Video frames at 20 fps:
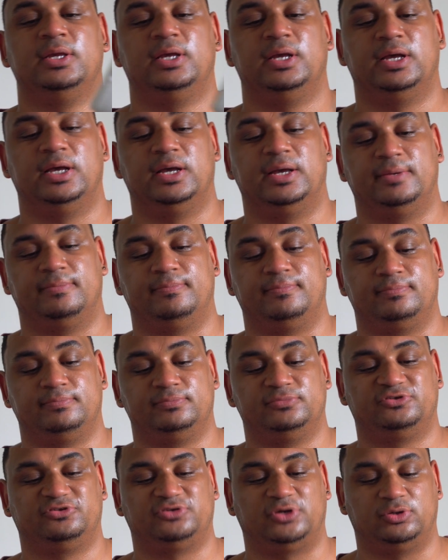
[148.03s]

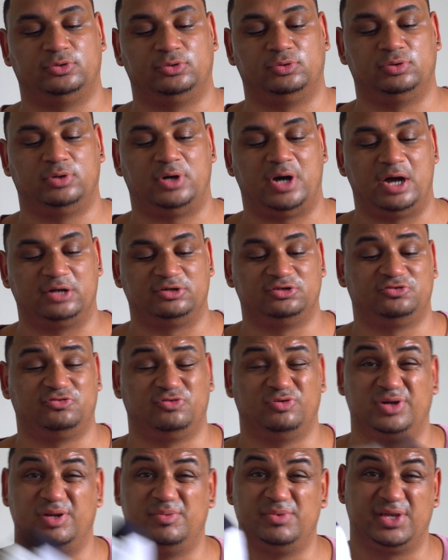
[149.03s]
So I just
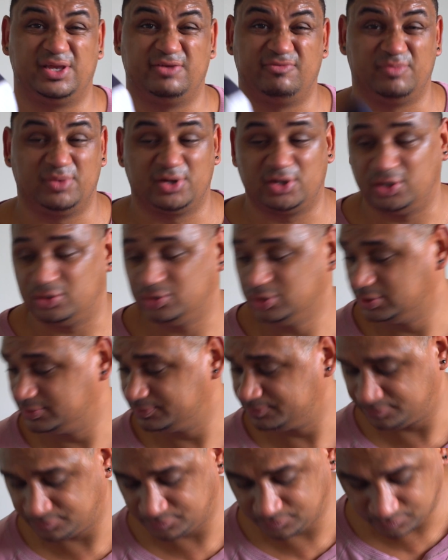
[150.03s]
thought, let me give them a go
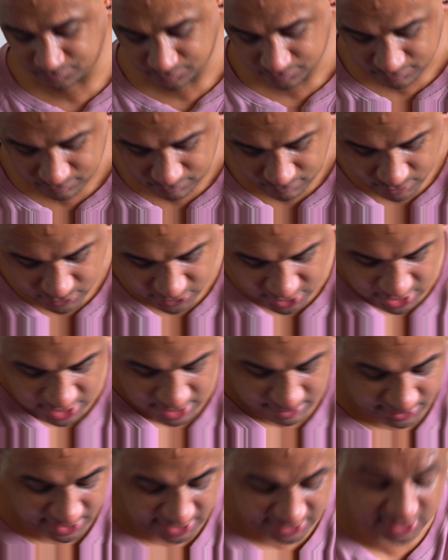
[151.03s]

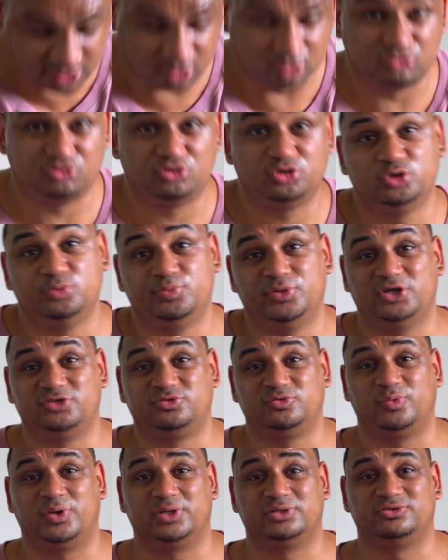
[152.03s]
and kill two birds
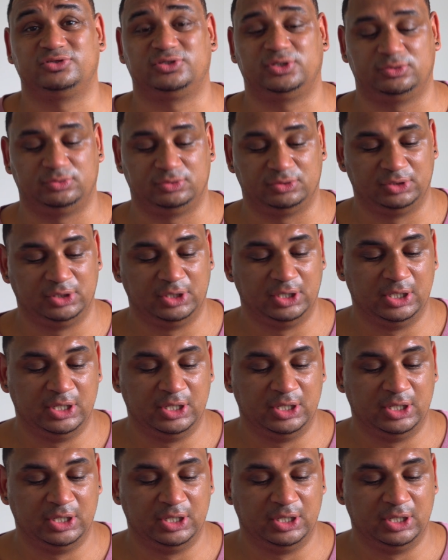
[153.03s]
with one stone.